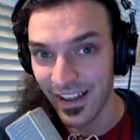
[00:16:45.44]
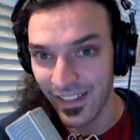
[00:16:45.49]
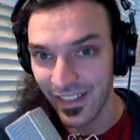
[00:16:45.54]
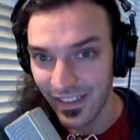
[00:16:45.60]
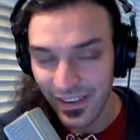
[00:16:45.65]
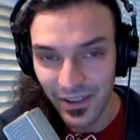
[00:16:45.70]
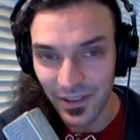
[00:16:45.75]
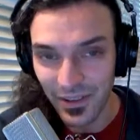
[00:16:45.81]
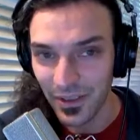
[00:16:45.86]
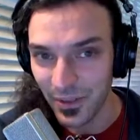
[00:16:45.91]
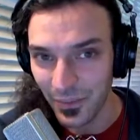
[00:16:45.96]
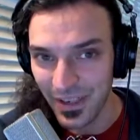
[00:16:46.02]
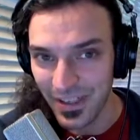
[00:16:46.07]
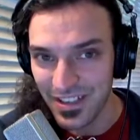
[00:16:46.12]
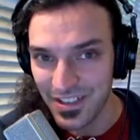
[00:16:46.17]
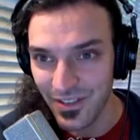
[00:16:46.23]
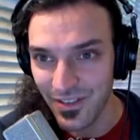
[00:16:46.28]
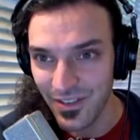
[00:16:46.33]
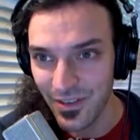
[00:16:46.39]
The only
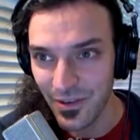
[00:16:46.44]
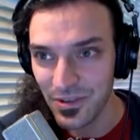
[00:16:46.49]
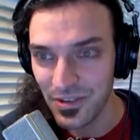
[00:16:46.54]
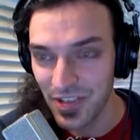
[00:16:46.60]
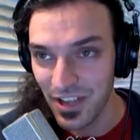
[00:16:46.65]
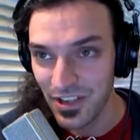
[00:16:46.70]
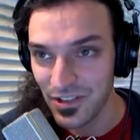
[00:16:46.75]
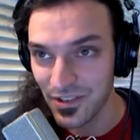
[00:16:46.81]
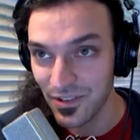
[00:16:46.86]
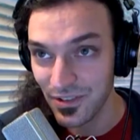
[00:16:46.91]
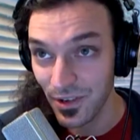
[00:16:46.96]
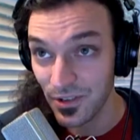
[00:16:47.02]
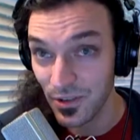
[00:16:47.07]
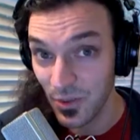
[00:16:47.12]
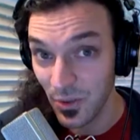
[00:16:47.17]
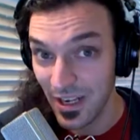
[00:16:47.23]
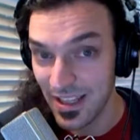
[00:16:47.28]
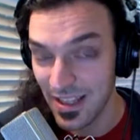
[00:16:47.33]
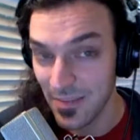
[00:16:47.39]
reason those stations are
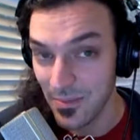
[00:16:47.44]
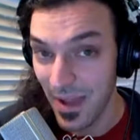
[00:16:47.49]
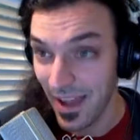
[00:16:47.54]
tweeting them